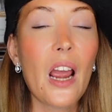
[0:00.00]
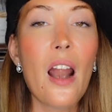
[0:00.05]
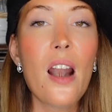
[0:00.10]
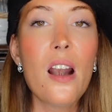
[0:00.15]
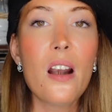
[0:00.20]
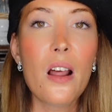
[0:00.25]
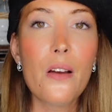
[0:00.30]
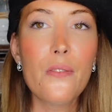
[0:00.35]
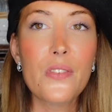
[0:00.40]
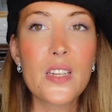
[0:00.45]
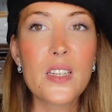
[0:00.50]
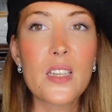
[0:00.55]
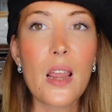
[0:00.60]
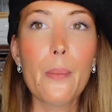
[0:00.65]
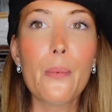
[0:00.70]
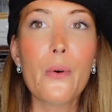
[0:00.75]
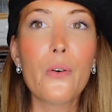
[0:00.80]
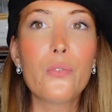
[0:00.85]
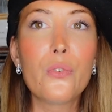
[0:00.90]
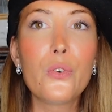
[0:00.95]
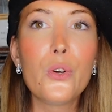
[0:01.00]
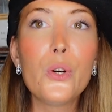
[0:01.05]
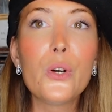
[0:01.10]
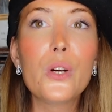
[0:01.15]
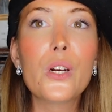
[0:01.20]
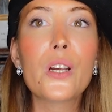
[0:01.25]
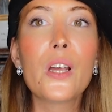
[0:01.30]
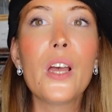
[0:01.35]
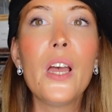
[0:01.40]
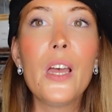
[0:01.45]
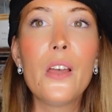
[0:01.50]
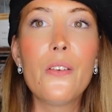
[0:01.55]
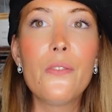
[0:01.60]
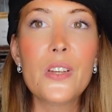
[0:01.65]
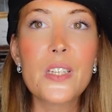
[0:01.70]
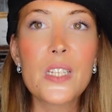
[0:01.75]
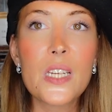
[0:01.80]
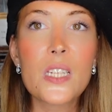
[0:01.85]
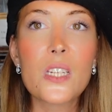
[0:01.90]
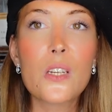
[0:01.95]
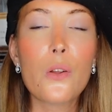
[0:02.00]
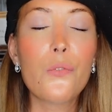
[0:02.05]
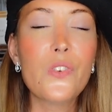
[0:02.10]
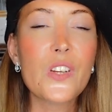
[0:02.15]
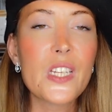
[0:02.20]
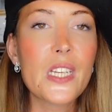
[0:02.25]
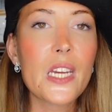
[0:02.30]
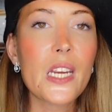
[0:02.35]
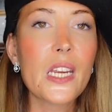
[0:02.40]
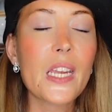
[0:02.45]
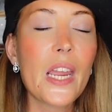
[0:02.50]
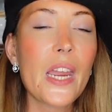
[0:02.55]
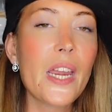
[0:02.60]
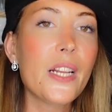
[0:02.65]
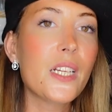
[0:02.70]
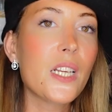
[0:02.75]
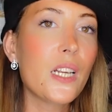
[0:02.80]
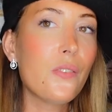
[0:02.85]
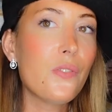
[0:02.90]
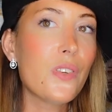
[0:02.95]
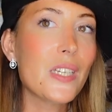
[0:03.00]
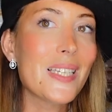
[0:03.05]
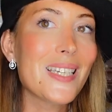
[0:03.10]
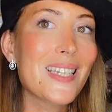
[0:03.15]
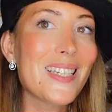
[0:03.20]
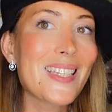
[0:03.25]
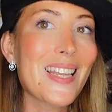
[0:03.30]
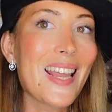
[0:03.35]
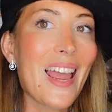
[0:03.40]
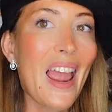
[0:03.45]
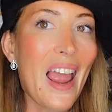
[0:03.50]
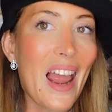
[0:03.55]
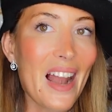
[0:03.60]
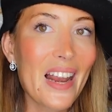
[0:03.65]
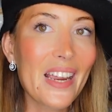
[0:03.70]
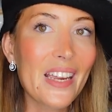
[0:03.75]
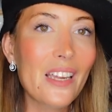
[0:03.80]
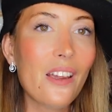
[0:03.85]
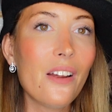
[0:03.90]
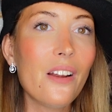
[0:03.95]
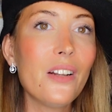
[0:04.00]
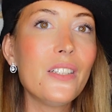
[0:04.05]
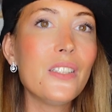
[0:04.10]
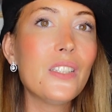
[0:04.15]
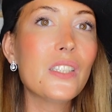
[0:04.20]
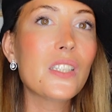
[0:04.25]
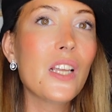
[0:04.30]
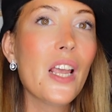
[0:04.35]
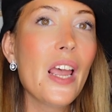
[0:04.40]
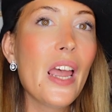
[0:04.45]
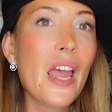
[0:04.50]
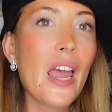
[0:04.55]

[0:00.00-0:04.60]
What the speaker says: I love this type of look. This is sophisticated, this is elegant.